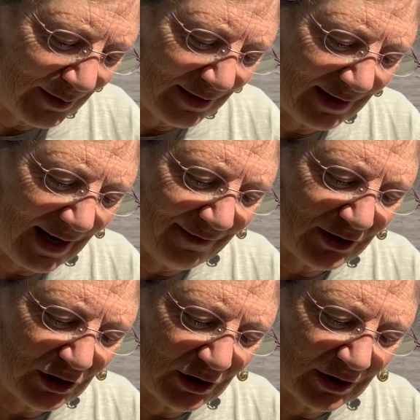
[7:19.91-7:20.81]
with
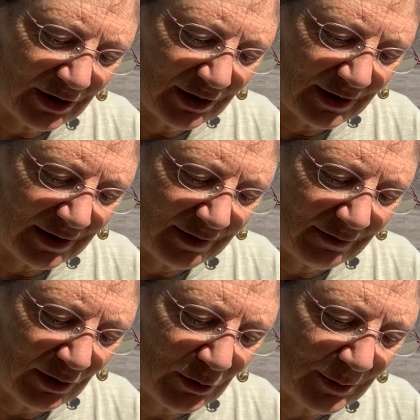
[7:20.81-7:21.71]
lavender
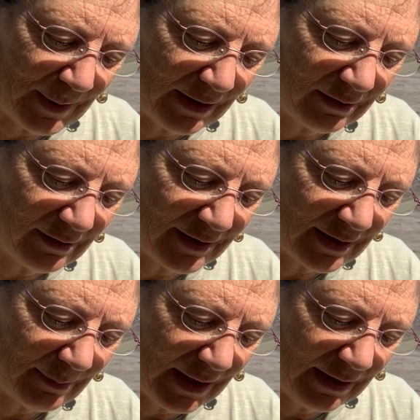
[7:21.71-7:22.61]
and rose petals
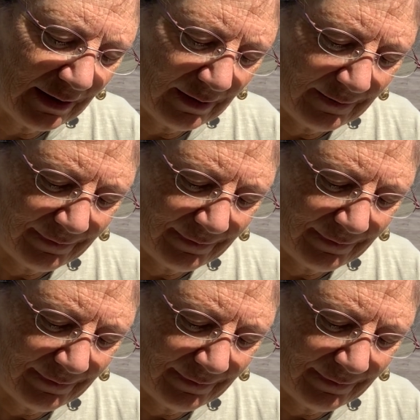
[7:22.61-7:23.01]
and mica.